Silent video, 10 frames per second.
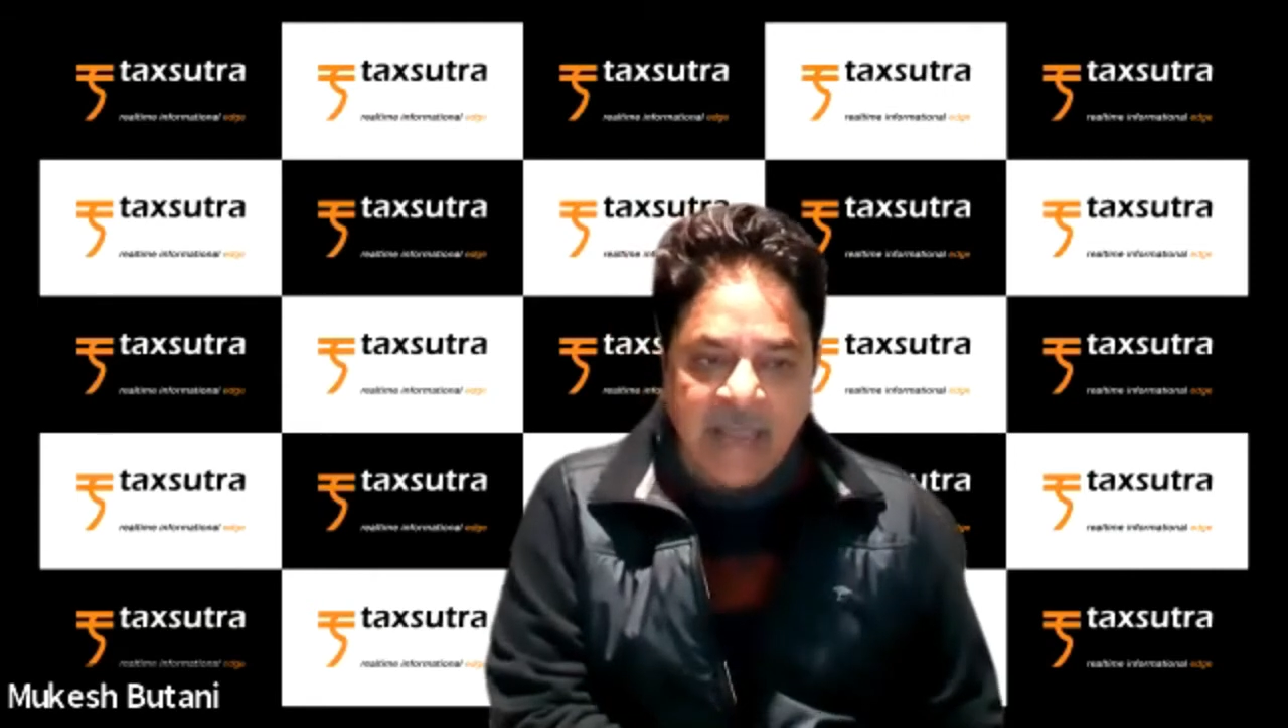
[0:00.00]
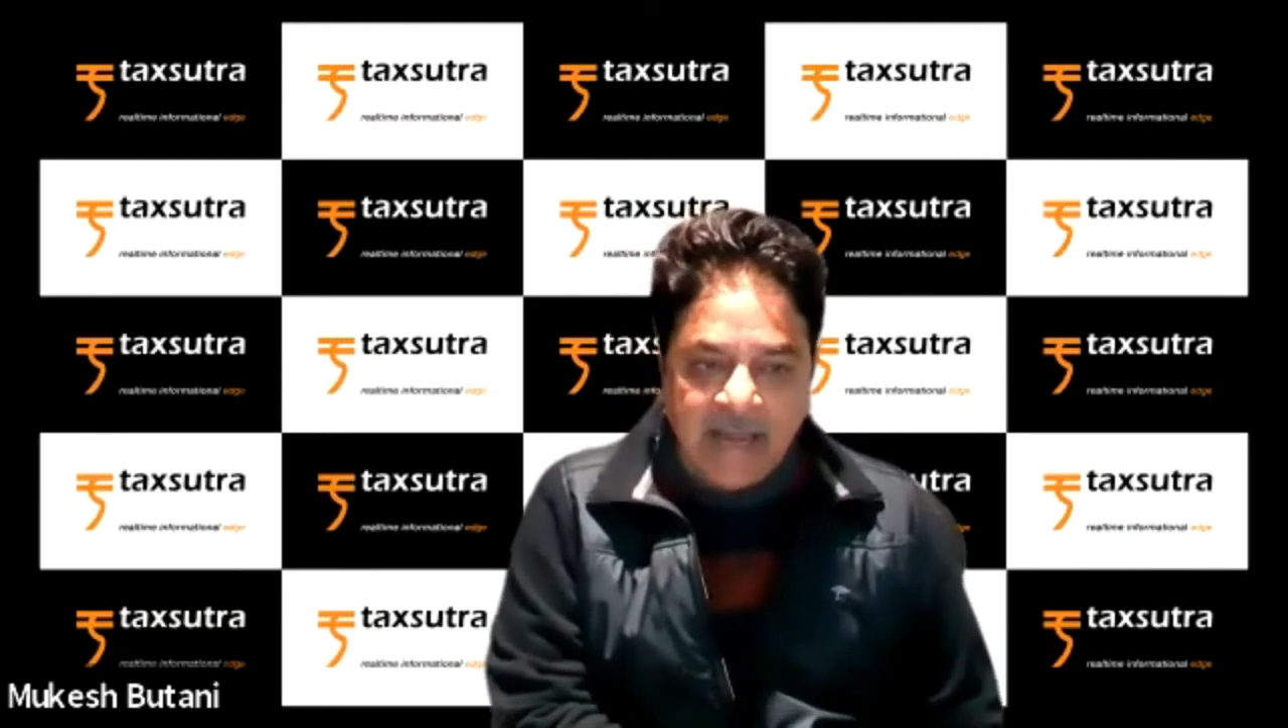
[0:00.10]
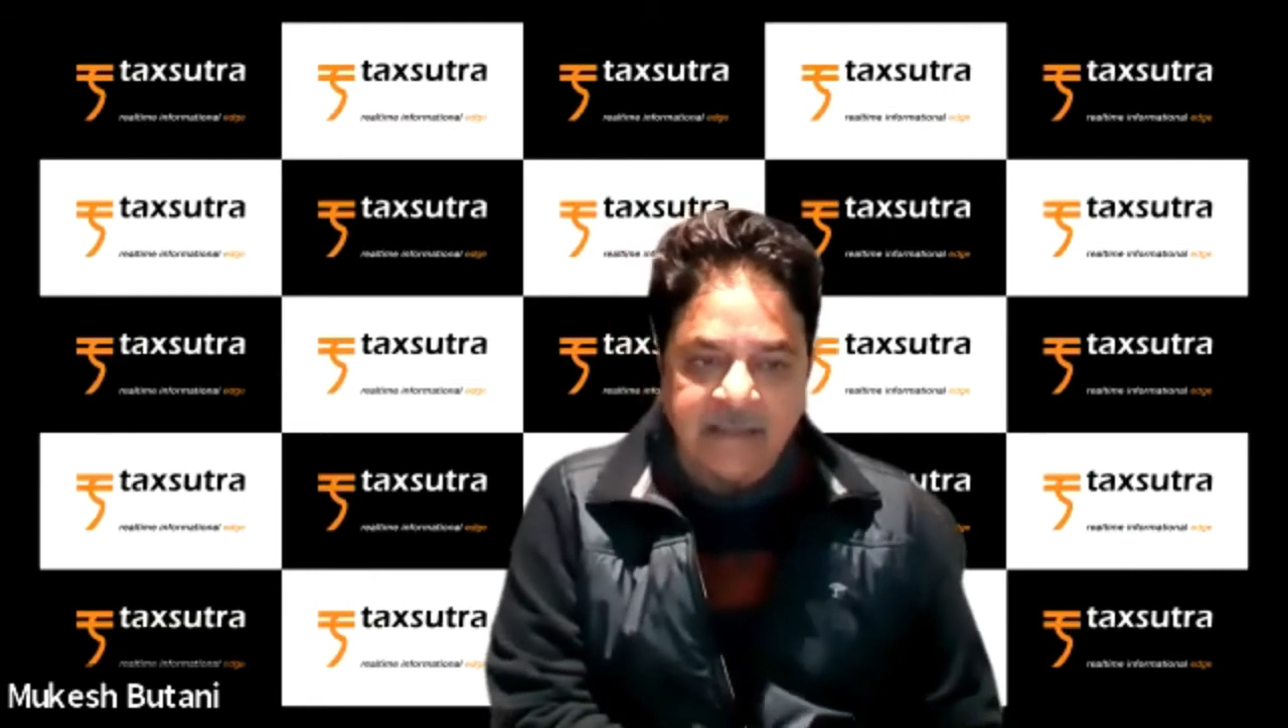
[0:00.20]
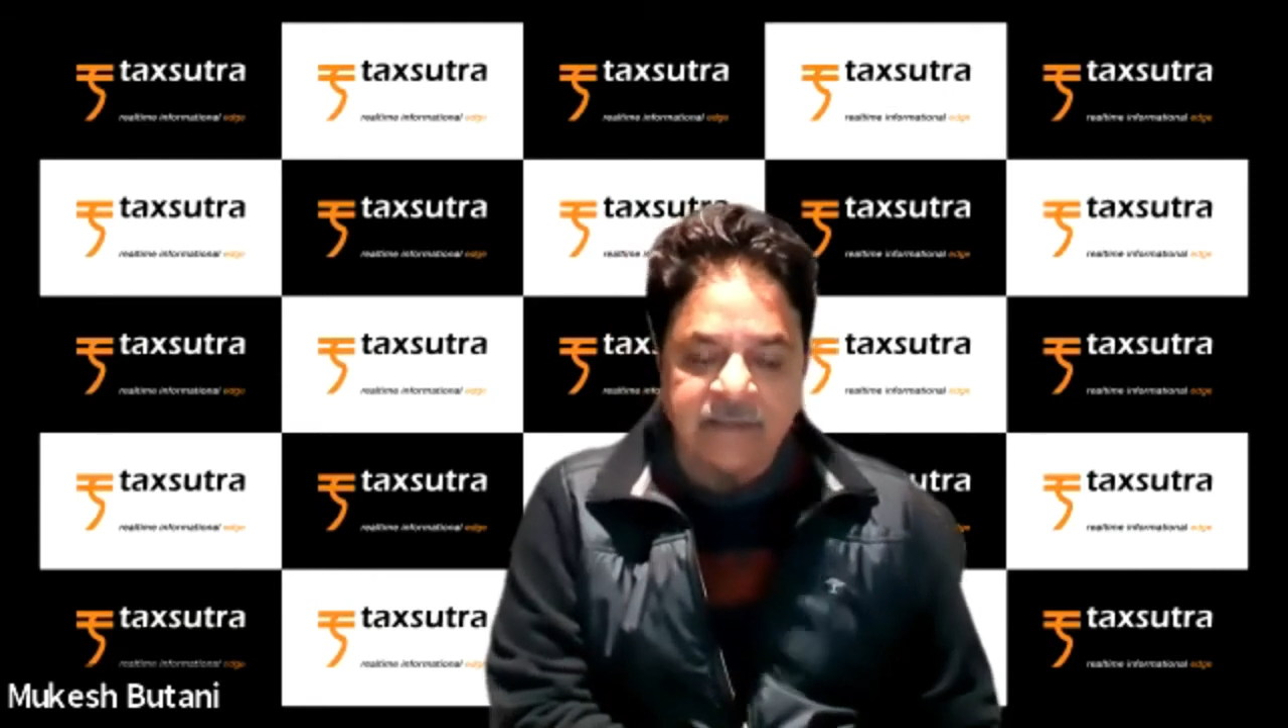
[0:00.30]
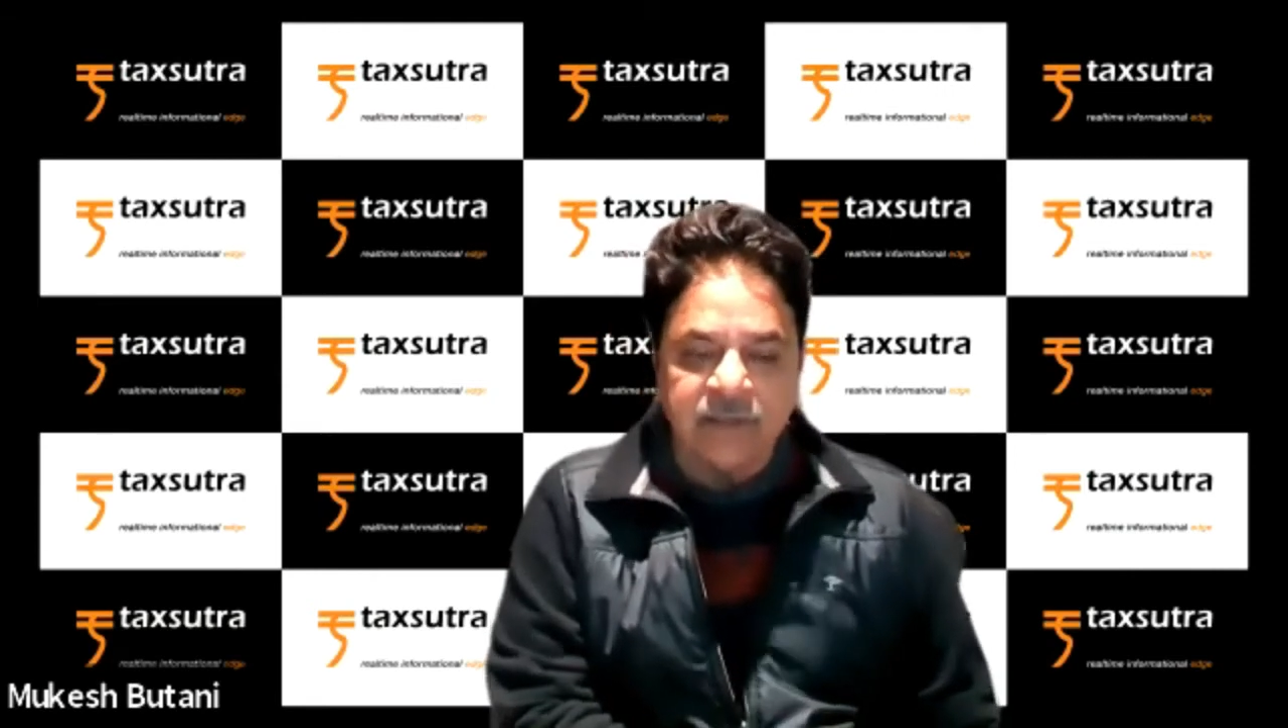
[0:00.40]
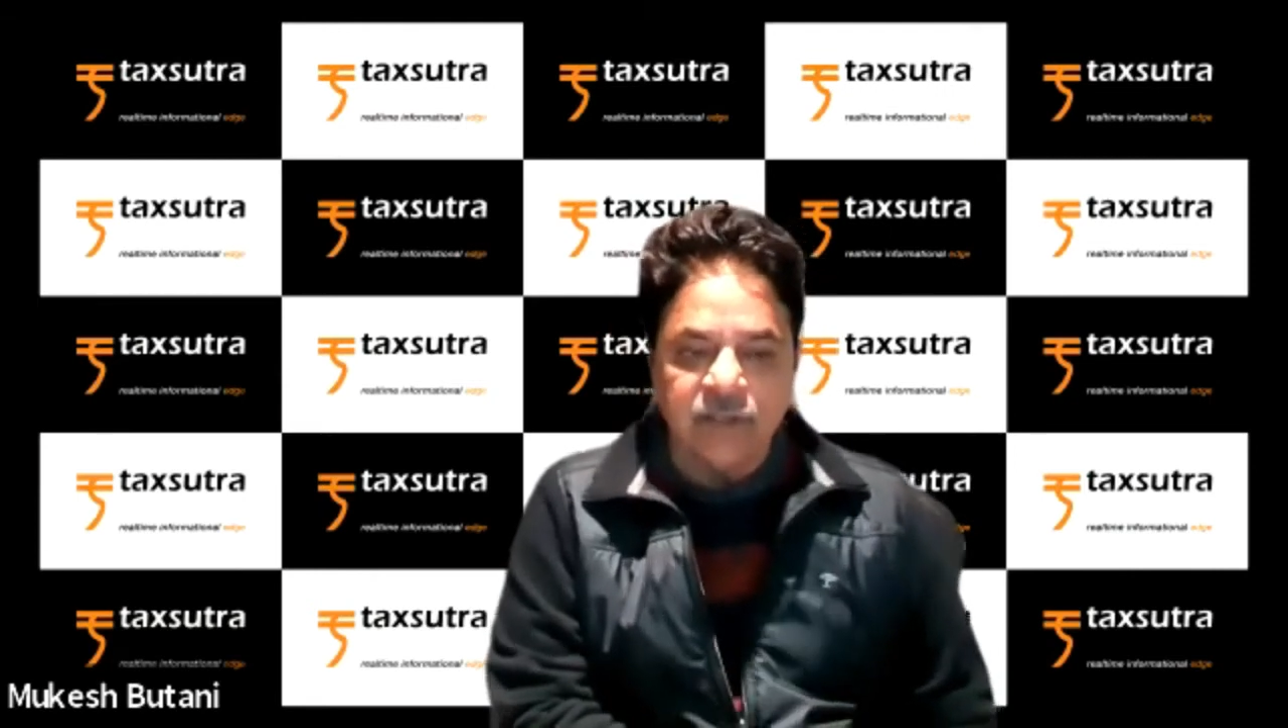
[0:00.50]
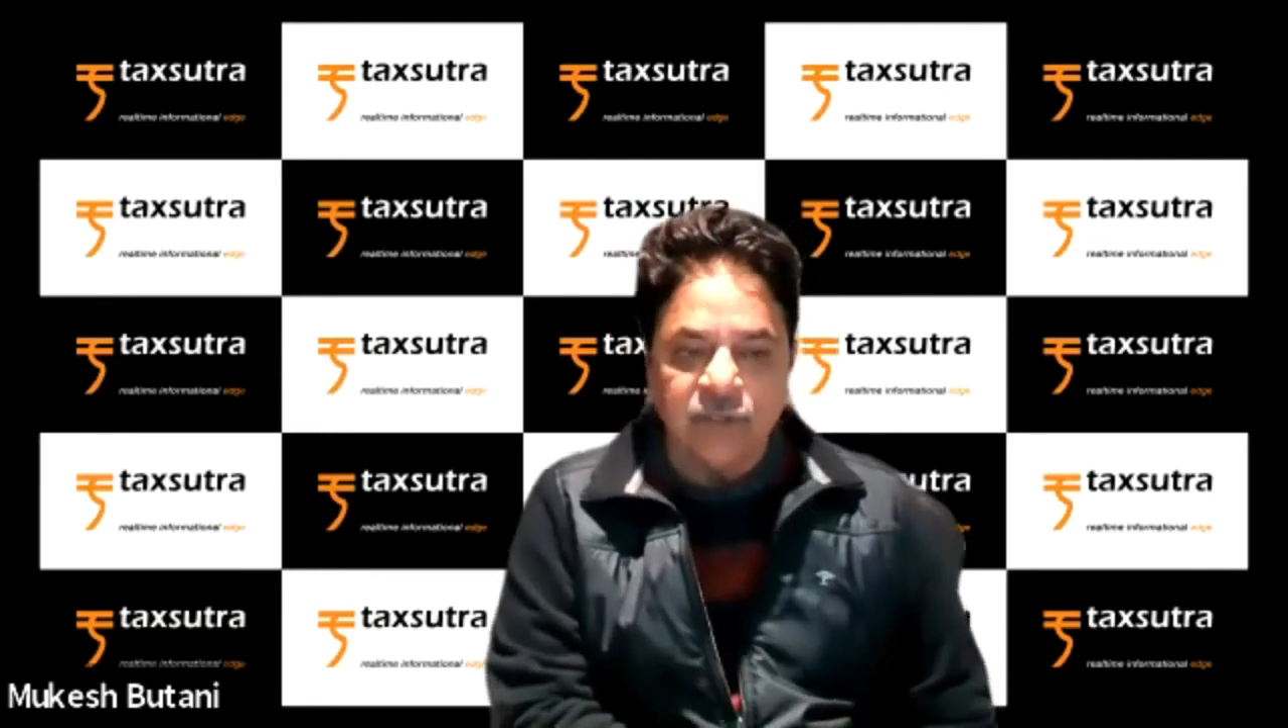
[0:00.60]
and